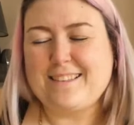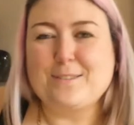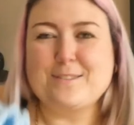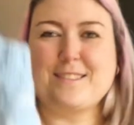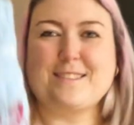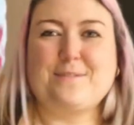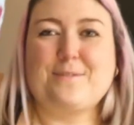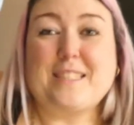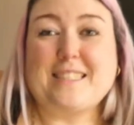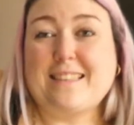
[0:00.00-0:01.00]
Not
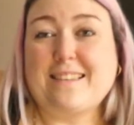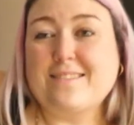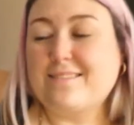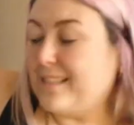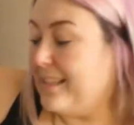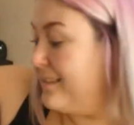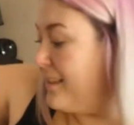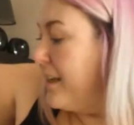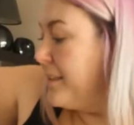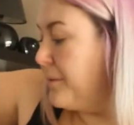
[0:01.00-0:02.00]
freezing cold days.
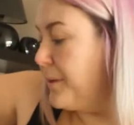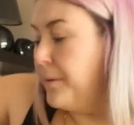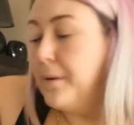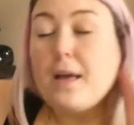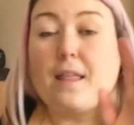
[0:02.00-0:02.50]
I don't know.